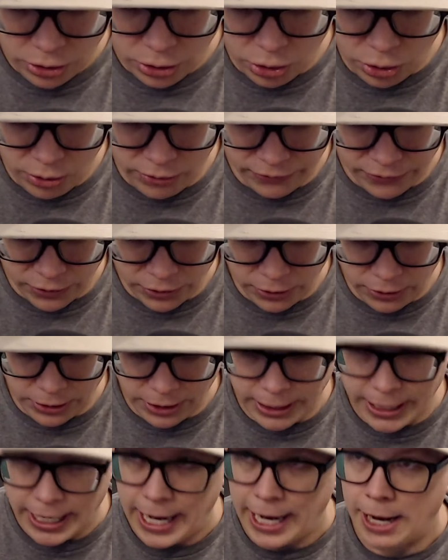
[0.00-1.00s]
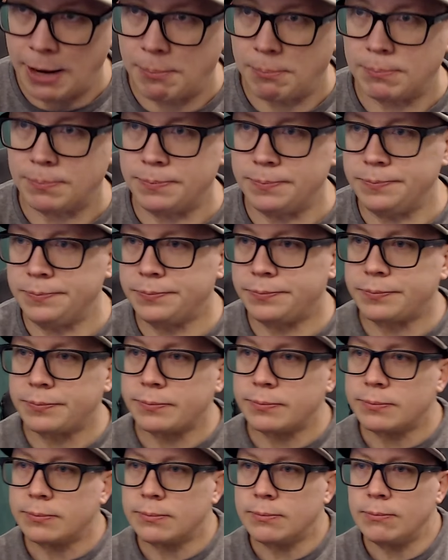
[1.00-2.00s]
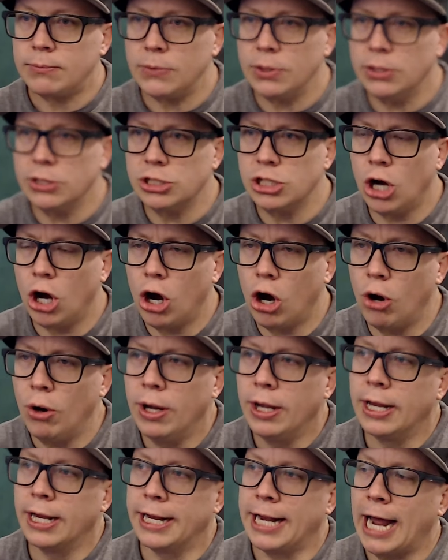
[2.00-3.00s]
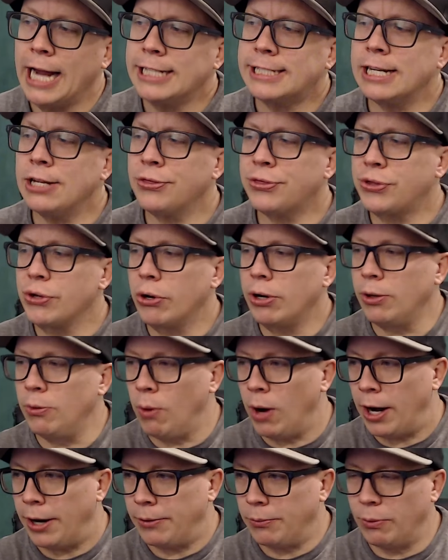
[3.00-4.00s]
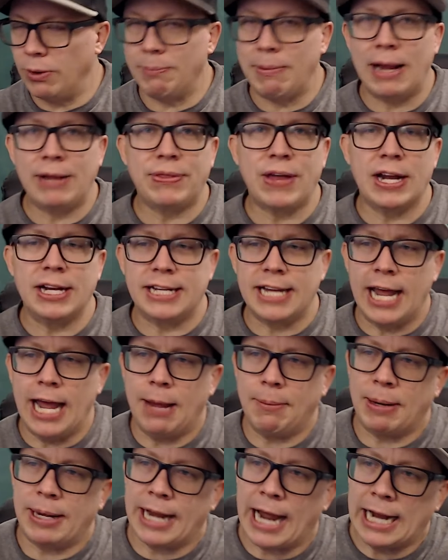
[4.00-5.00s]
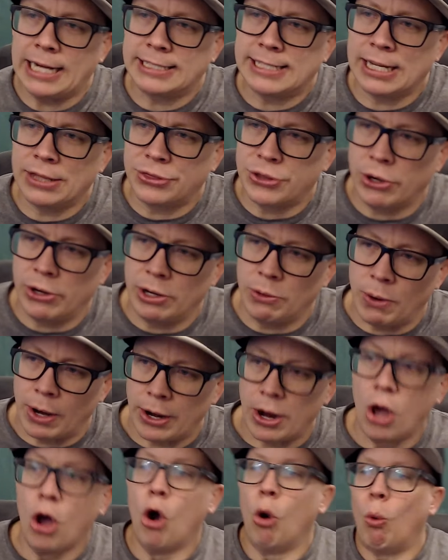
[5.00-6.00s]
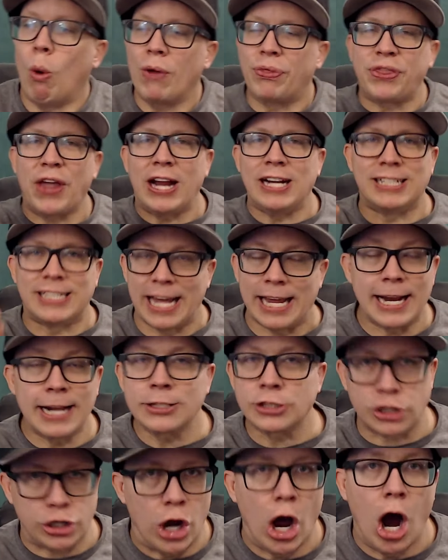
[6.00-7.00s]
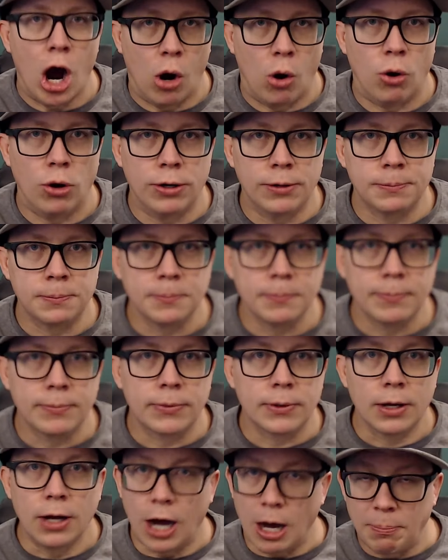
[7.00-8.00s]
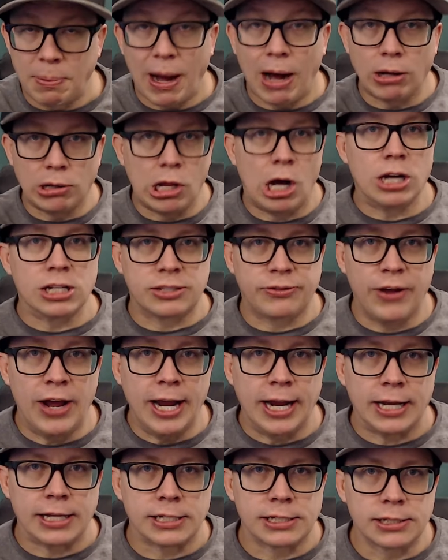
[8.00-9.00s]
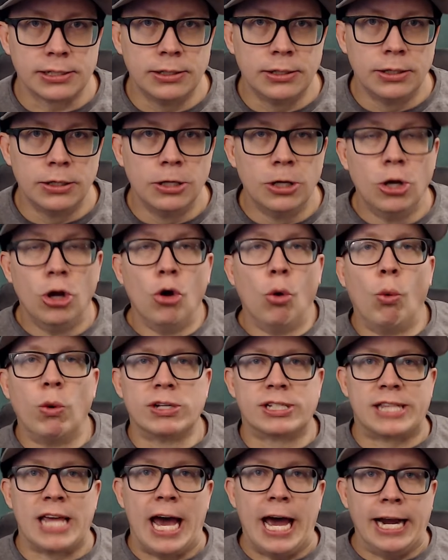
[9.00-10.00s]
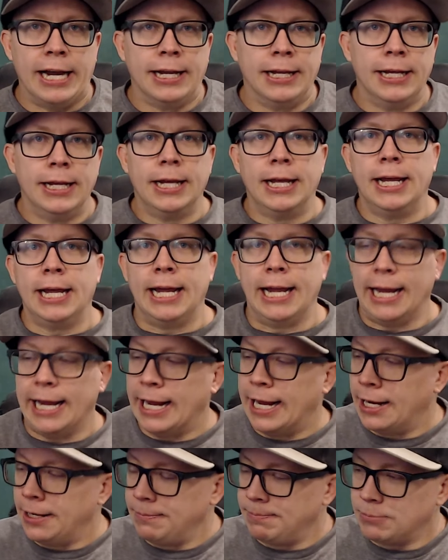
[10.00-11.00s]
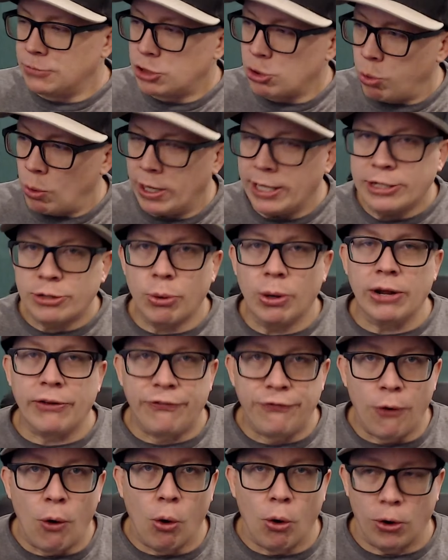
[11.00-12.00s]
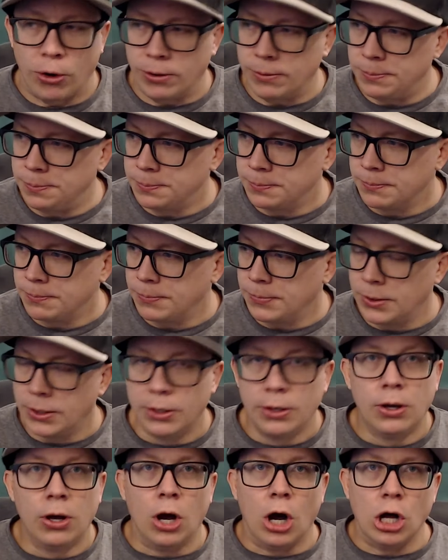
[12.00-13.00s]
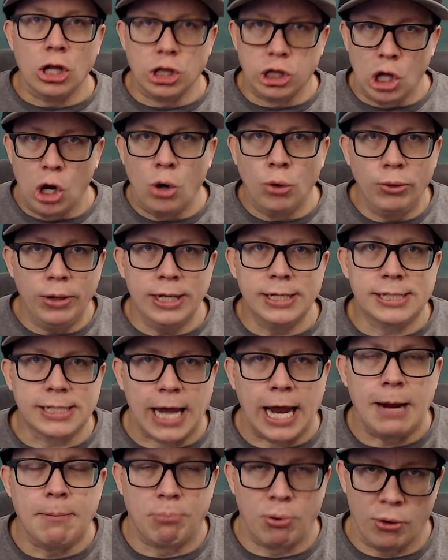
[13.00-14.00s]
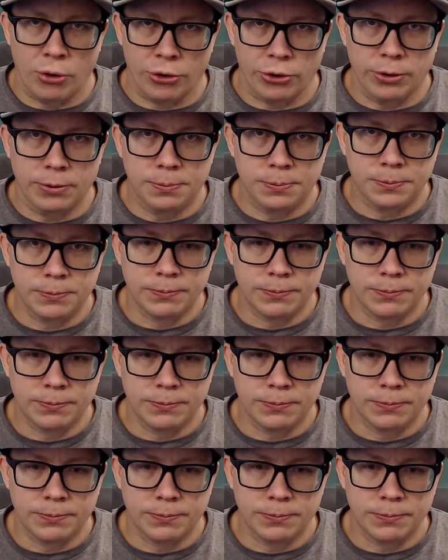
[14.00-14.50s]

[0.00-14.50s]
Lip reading: Hoover Dam? So 1931, we made that dam in 1931. What they didn't know about Las Vegas was that in 2024, a lonely skateboarder